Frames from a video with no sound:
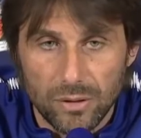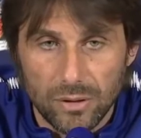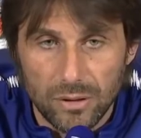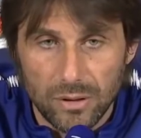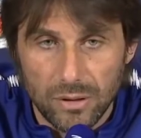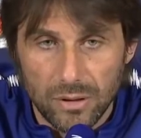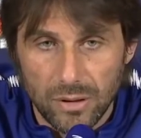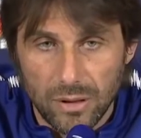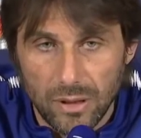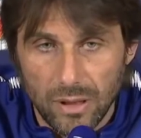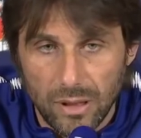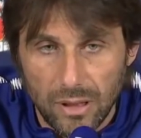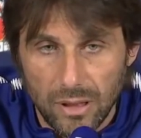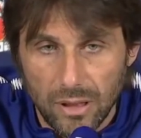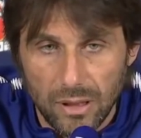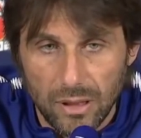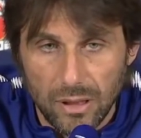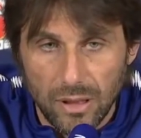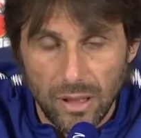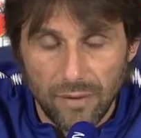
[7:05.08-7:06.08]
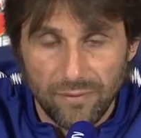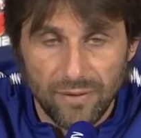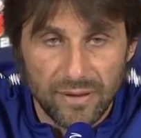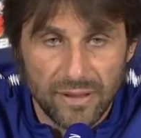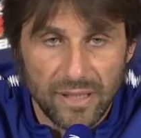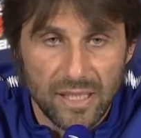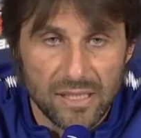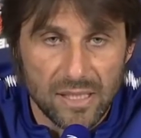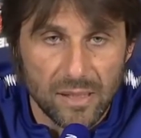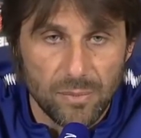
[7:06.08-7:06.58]
a
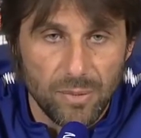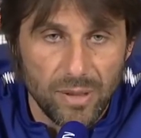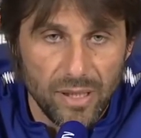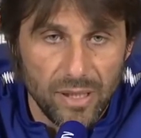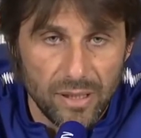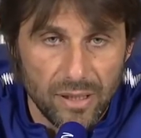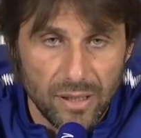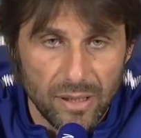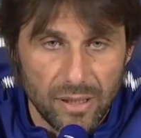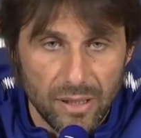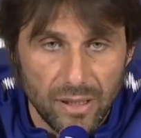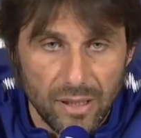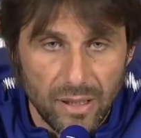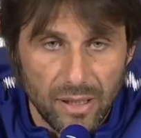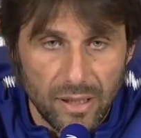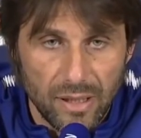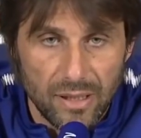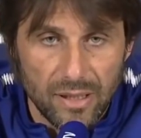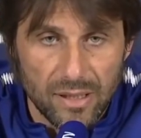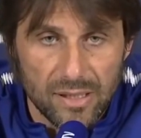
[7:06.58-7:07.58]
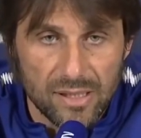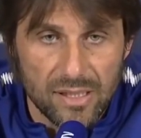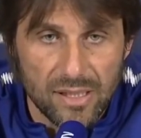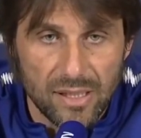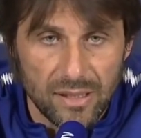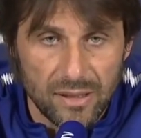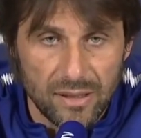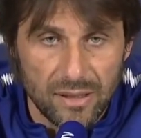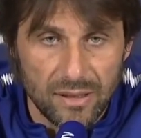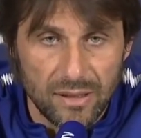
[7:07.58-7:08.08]
fantastic player. He has
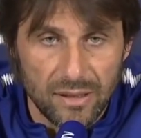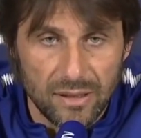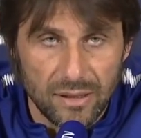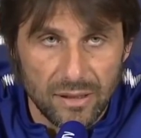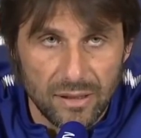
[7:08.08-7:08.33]
started